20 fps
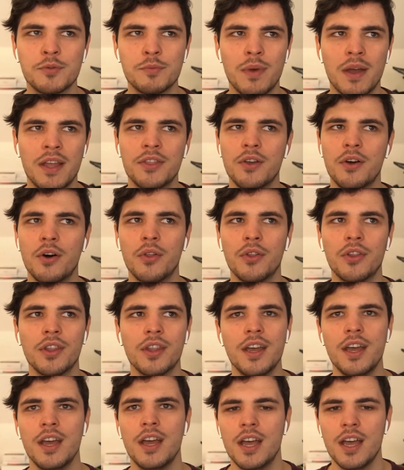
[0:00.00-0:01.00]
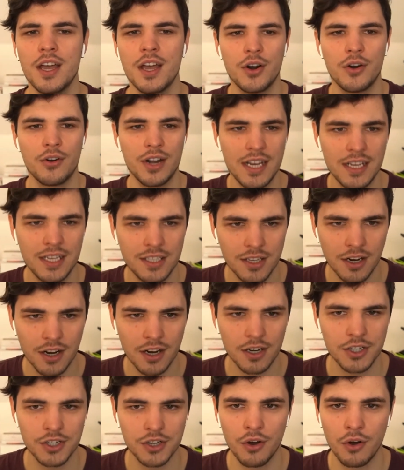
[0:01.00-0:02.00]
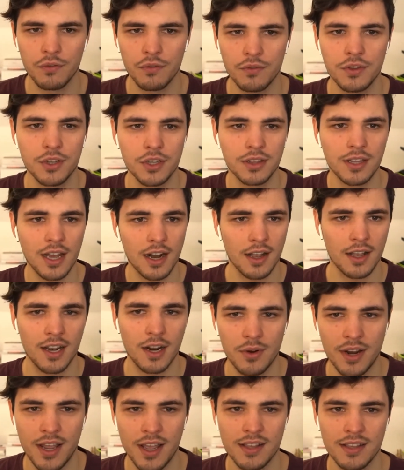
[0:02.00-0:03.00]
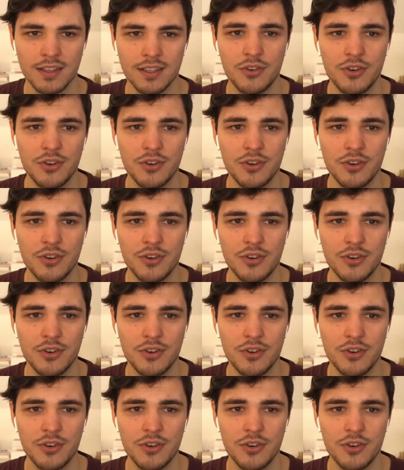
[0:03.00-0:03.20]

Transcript: spend on research of the target audience,